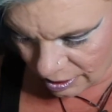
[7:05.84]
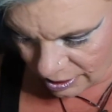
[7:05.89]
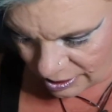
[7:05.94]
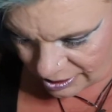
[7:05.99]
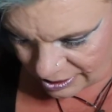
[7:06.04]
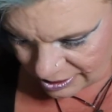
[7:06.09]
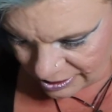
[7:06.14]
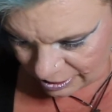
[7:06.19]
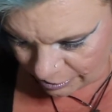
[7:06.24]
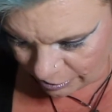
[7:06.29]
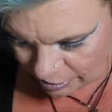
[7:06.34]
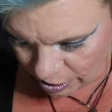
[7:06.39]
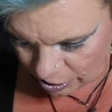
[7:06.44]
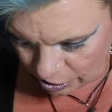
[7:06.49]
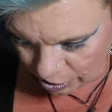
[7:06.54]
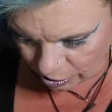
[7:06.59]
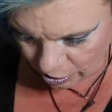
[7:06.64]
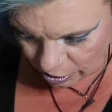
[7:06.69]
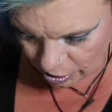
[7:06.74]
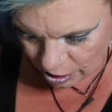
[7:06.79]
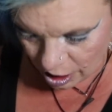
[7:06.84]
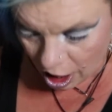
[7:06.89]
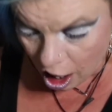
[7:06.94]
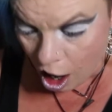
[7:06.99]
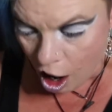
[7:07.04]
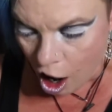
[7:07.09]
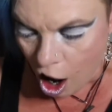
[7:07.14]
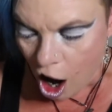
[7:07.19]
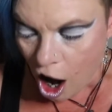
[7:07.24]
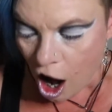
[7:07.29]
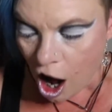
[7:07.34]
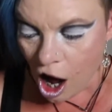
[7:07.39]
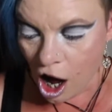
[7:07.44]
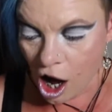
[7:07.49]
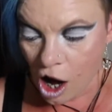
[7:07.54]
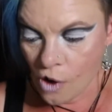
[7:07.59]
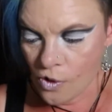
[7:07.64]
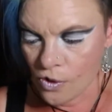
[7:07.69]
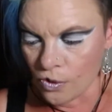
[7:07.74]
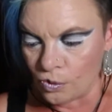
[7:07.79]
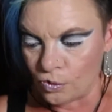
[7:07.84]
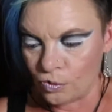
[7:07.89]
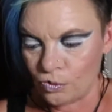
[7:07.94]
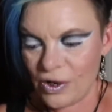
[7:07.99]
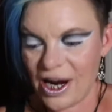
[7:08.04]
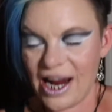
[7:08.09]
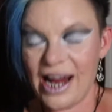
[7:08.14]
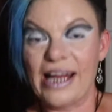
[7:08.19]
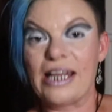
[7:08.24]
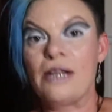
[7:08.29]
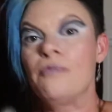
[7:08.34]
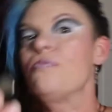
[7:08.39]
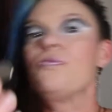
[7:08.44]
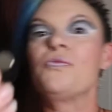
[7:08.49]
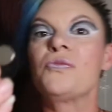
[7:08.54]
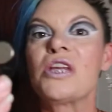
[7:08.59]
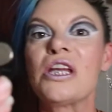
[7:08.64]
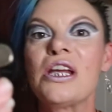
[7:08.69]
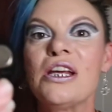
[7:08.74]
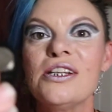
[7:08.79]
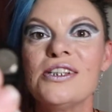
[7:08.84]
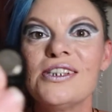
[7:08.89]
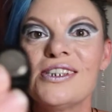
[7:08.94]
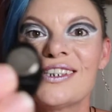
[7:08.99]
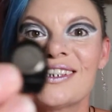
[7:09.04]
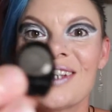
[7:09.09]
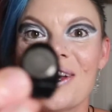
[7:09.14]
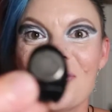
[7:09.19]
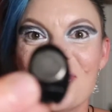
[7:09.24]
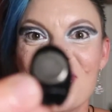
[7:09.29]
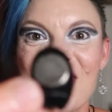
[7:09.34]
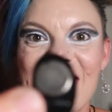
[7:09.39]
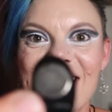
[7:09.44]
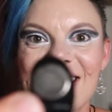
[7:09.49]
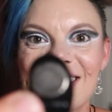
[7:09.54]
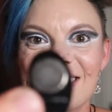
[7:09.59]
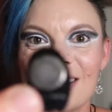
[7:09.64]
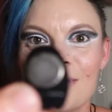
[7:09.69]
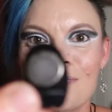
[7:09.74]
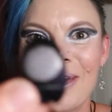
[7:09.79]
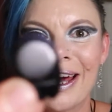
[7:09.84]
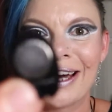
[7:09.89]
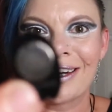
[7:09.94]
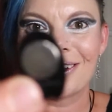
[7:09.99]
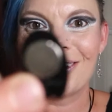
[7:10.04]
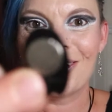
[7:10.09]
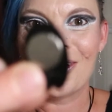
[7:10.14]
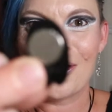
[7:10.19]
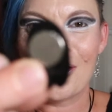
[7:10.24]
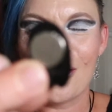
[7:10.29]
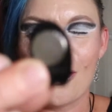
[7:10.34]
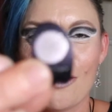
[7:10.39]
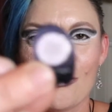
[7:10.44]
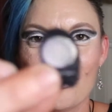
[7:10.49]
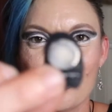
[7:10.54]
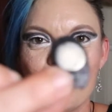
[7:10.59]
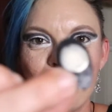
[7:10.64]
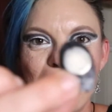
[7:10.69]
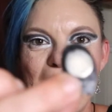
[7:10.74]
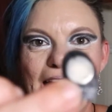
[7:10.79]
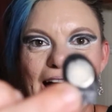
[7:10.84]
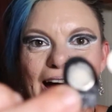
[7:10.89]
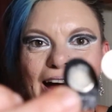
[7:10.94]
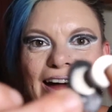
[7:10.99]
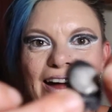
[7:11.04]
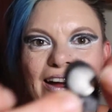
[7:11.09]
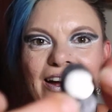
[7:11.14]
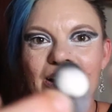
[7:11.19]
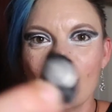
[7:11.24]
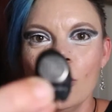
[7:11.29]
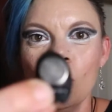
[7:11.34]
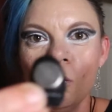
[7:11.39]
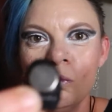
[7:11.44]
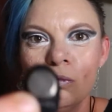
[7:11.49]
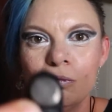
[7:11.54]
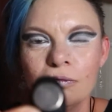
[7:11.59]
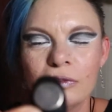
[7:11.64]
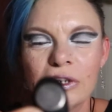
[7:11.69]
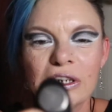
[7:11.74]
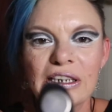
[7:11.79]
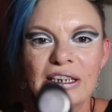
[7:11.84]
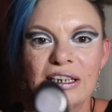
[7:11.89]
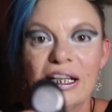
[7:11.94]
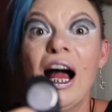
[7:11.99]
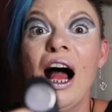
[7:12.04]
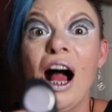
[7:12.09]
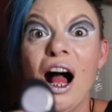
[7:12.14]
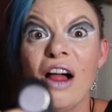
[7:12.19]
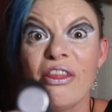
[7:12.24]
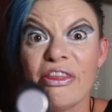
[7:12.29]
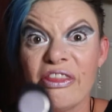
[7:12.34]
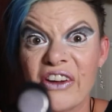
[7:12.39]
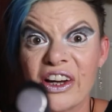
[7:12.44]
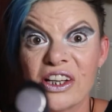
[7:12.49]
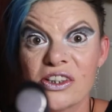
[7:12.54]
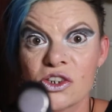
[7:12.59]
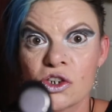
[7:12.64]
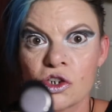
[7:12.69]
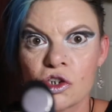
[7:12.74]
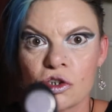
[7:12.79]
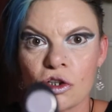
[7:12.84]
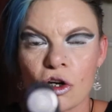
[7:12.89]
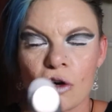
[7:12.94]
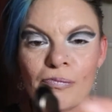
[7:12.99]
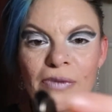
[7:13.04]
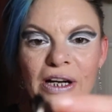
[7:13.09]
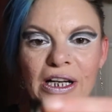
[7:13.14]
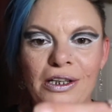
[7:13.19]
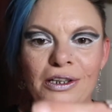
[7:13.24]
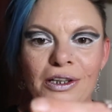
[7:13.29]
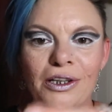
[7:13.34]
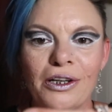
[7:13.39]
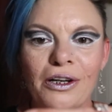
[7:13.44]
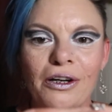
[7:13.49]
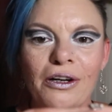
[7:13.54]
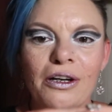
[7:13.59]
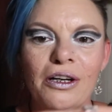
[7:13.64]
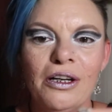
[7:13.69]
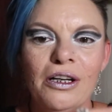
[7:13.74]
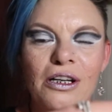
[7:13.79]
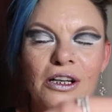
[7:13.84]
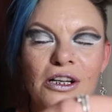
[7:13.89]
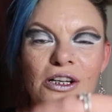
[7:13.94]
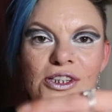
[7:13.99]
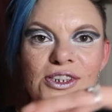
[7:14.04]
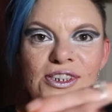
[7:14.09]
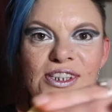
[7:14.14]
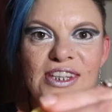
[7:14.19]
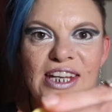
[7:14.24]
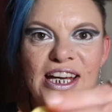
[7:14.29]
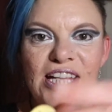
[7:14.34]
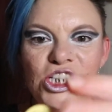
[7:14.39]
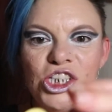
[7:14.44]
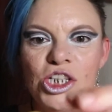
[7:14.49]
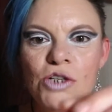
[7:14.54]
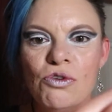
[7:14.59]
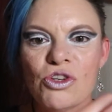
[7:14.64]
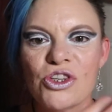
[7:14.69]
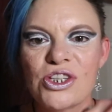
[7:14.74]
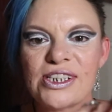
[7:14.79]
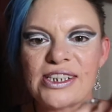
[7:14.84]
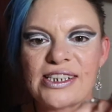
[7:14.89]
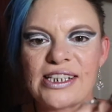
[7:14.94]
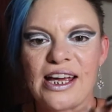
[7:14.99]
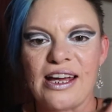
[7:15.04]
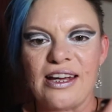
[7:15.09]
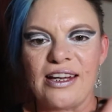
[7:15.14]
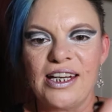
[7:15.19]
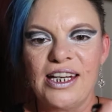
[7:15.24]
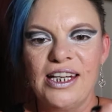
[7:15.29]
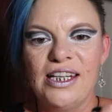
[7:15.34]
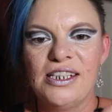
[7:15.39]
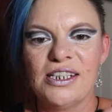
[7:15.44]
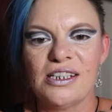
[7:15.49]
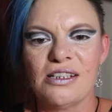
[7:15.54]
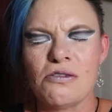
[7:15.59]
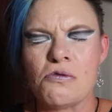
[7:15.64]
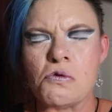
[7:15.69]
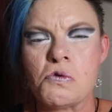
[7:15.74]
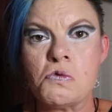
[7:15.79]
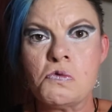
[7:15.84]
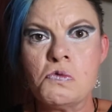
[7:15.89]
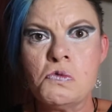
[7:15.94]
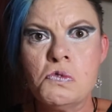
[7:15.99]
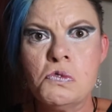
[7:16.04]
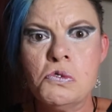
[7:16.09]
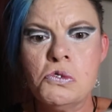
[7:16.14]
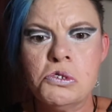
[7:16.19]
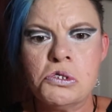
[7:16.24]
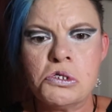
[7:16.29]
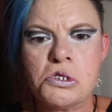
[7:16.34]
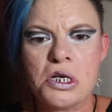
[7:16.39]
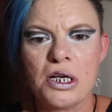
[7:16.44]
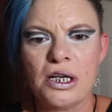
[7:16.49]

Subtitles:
So look. Oh, right. So there's the magnet on the back. Oh, that's a strong magnet. So there's your other side. Mm.